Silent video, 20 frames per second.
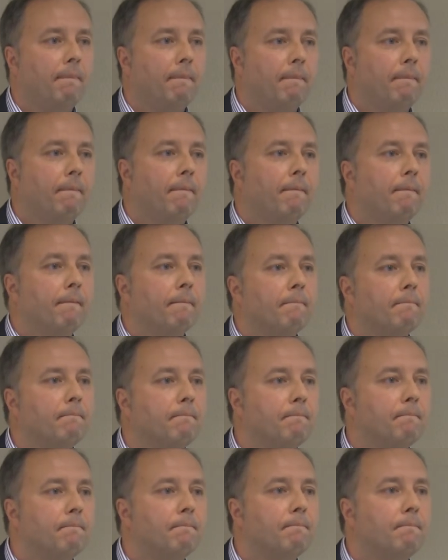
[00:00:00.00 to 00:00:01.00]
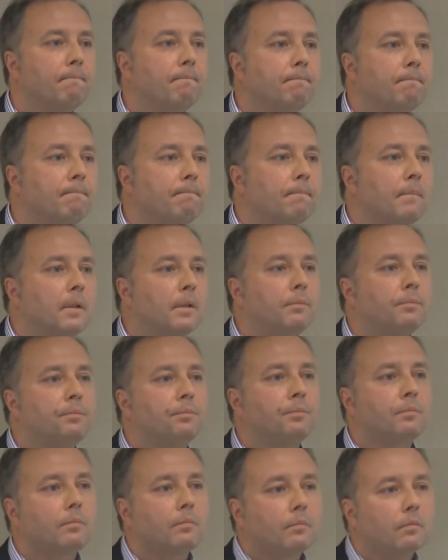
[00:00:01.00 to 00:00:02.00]
do you depend since you're a
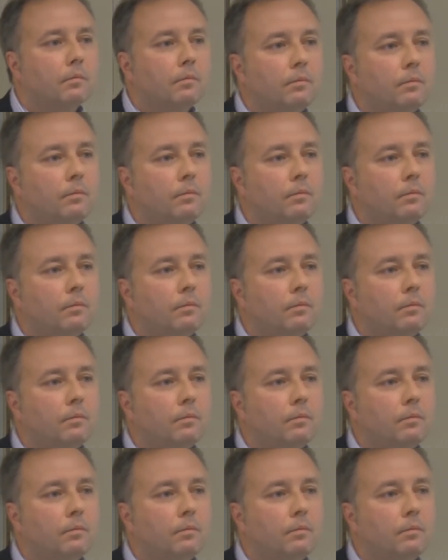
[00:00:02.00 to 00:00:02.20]
proxy,